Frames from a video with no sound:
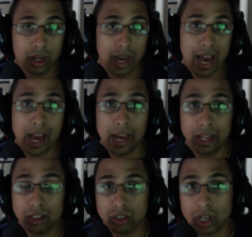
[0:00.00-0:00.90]

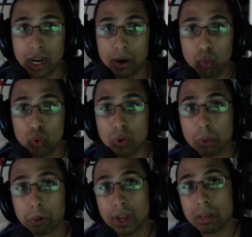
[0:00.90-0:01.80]
and we were
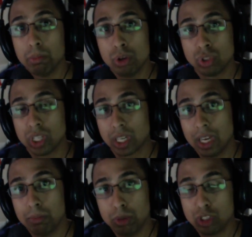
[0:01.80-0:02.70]
playing music
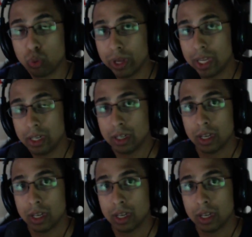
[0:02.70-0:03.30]
in between